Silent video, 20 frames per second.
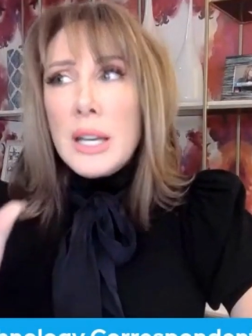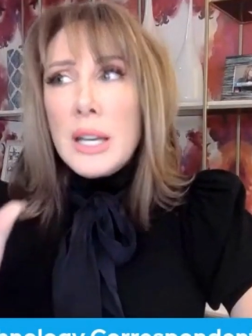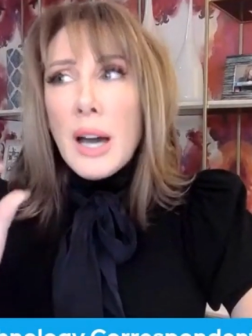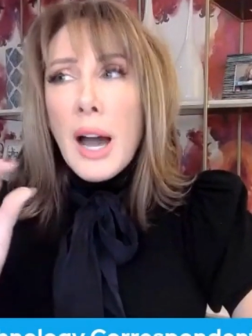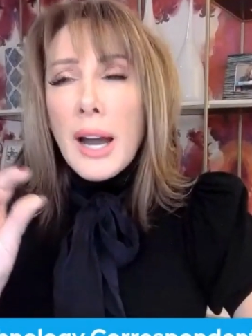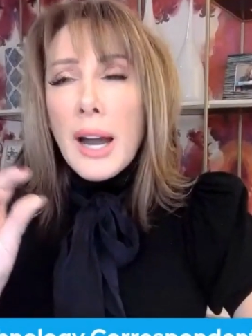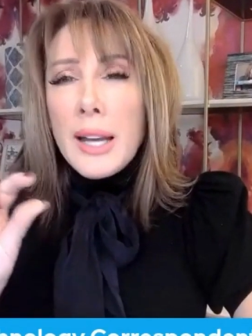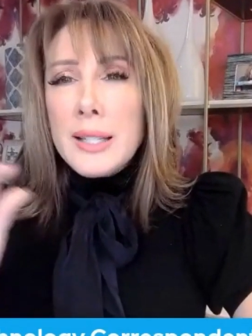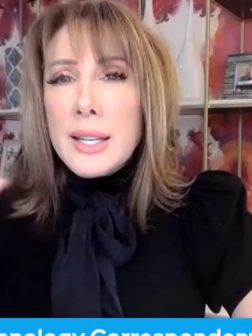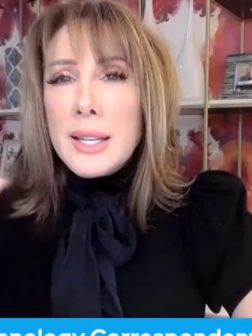
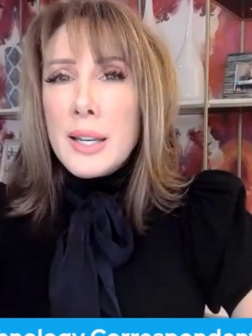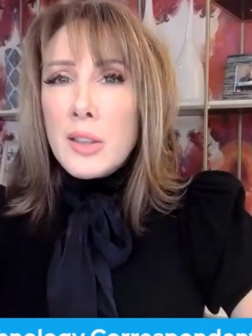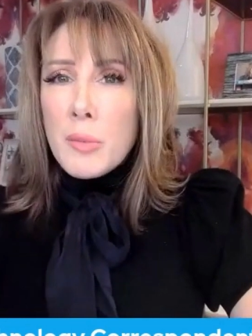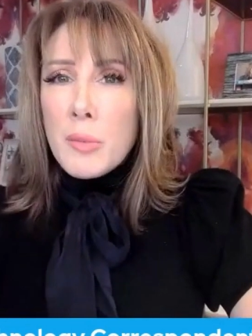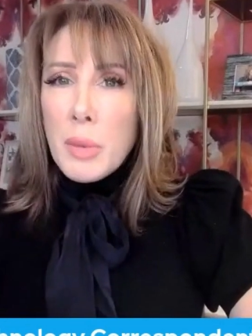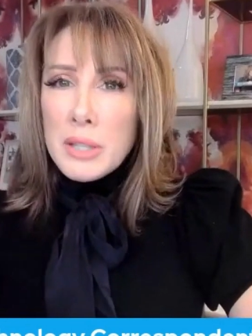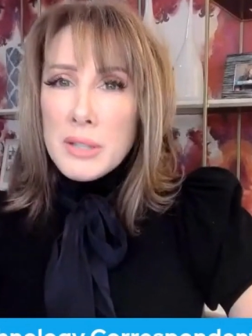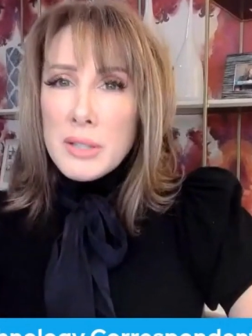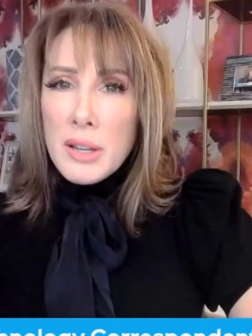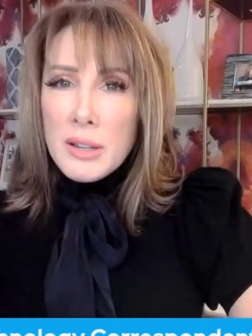IT in the
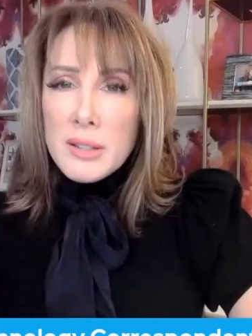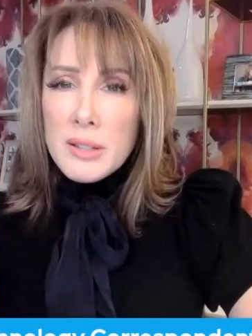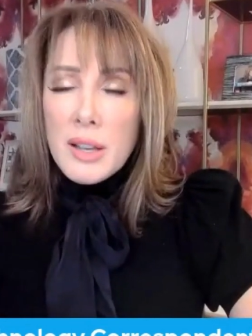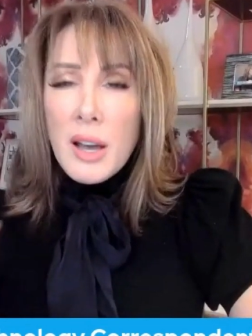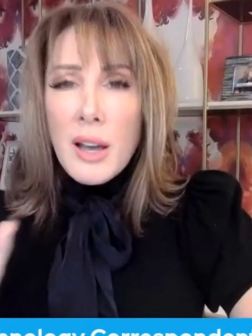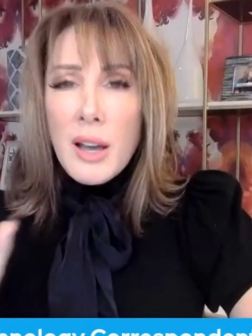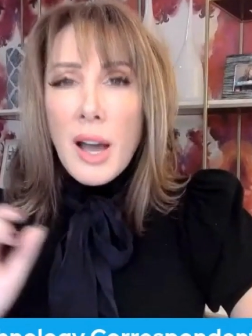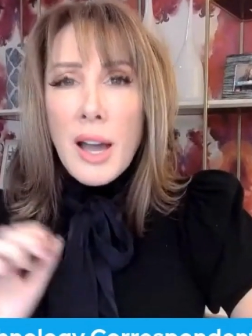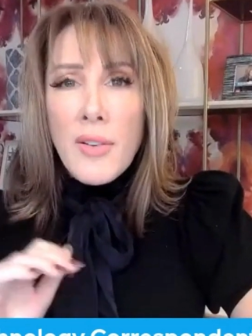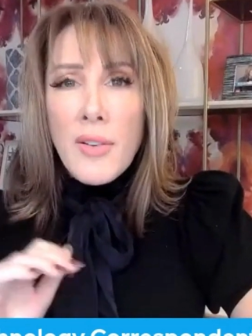business.
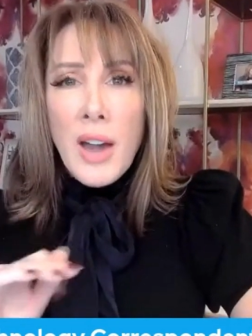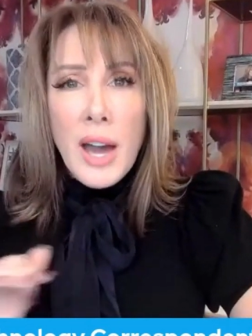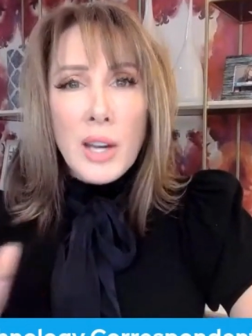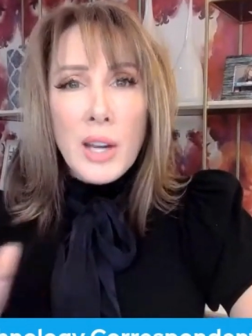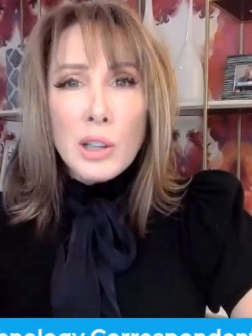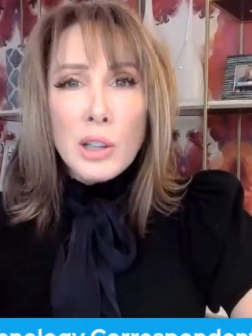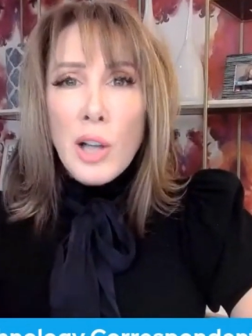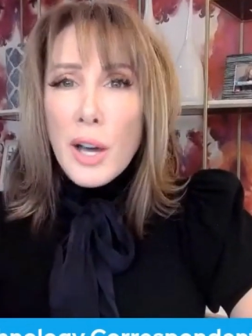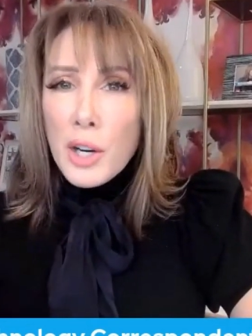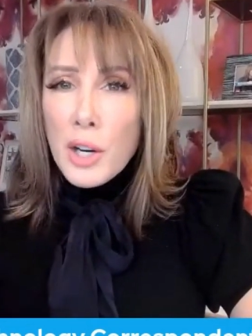I've had a
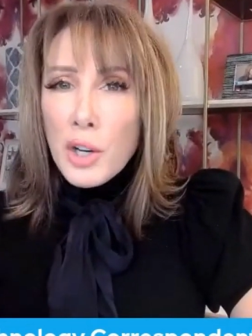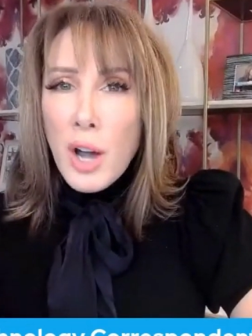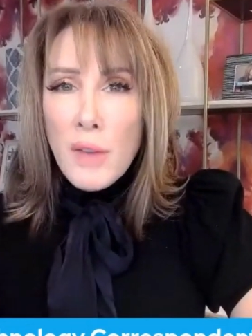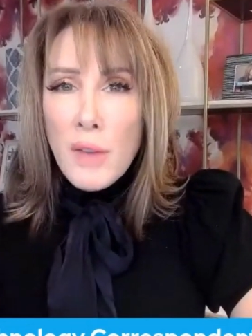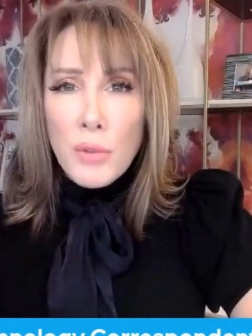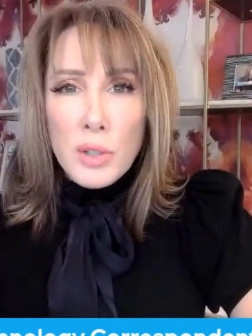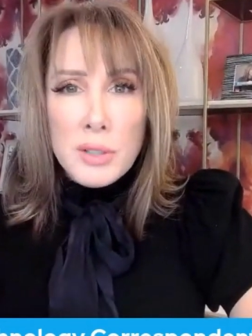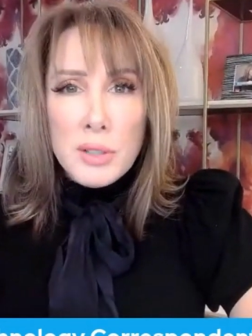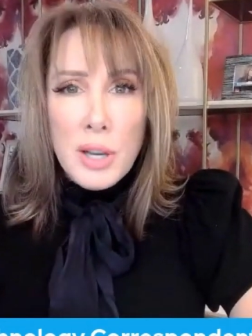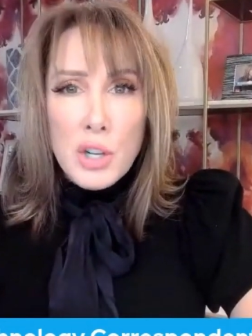lot of
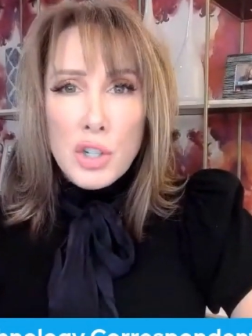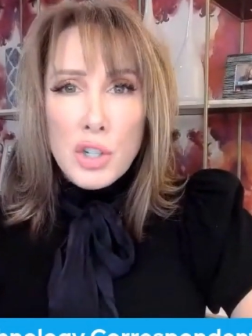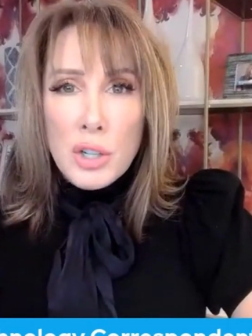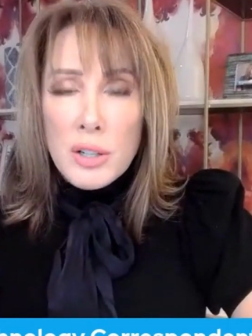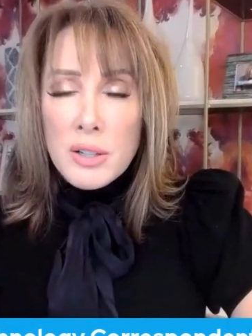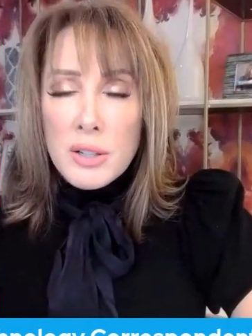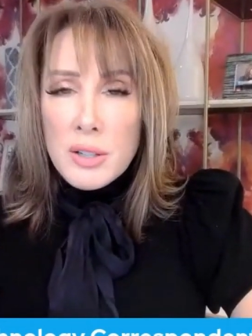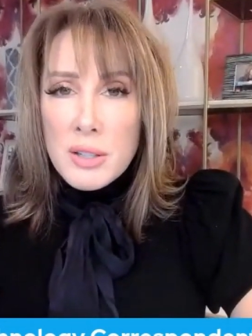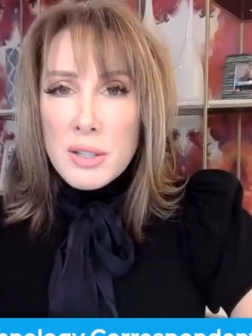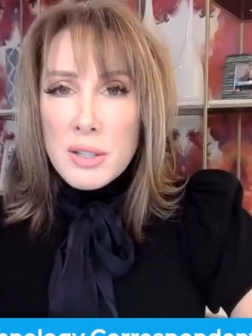
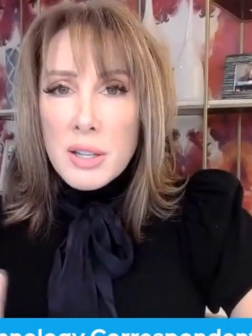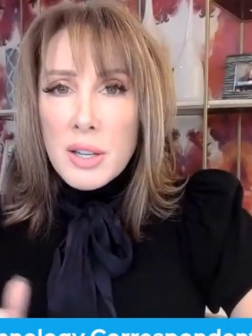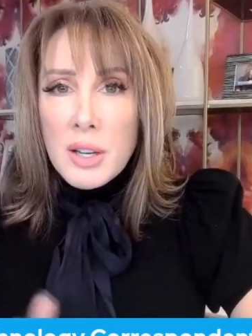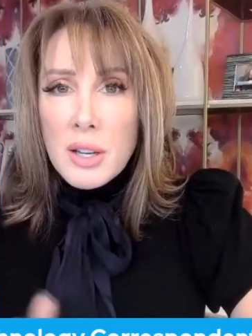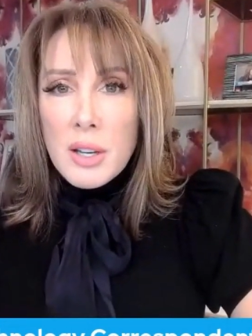conversations